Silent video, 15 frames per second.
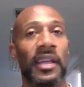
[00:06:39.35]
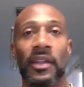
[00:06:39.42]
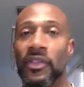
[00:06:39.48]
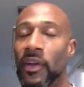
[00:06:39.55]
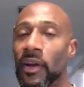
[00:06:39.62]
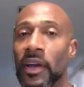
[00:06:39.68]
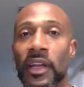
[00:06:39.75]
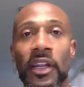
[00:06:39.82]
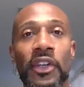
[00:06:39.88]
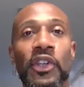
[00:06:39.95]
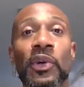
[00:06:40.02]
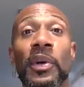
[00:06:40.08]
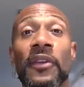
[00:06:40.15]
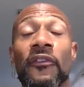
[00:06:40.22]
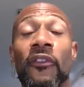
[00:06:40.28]
they're going to
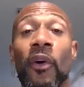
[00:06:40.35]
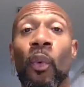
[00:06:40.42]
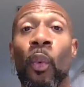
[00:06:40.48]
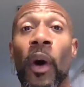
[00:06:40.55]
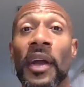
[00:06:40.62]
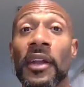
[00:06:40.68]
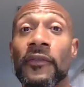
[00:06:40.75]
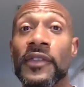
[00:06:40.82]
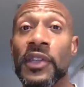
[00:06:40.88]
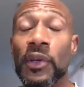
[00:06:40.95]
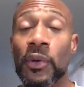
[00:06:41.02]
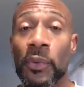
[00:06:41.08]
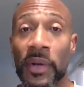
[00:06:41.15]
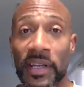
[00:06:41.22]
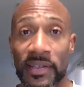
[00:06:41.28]
do it for one of
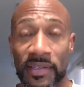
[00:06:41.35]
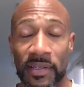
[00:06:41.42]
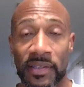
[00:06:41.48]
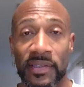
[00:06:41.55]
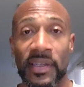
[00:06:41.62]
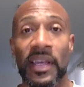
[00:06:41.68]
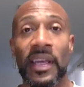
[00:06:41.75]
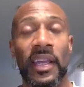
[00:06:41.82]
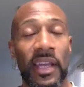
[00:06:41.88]
2 reasons.